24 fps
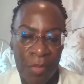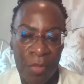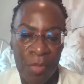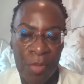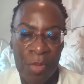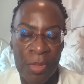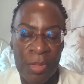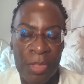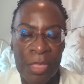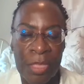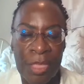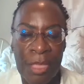
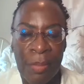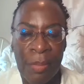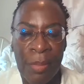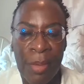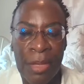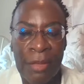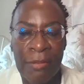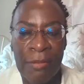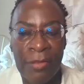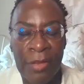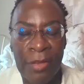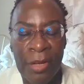We'll see some
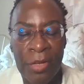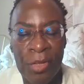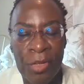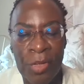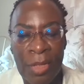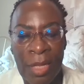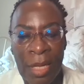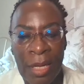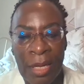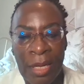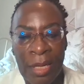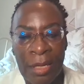other
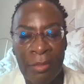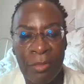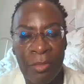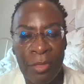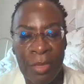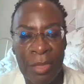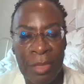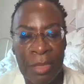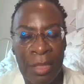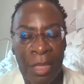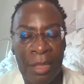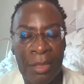infections that can
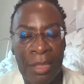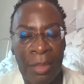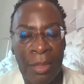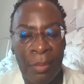result,